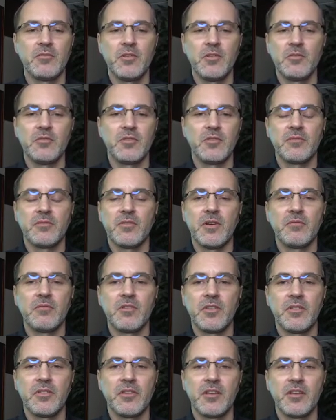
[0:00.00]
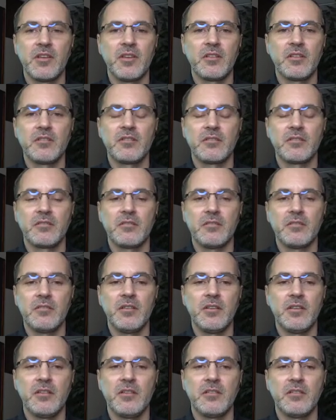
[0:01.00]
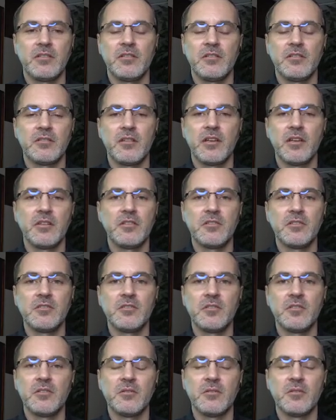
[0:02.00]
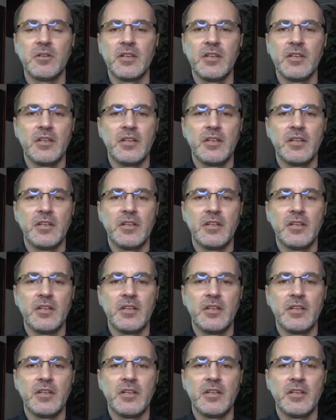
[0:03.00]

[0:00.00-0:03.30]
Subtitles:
use it for everything it's designed to do.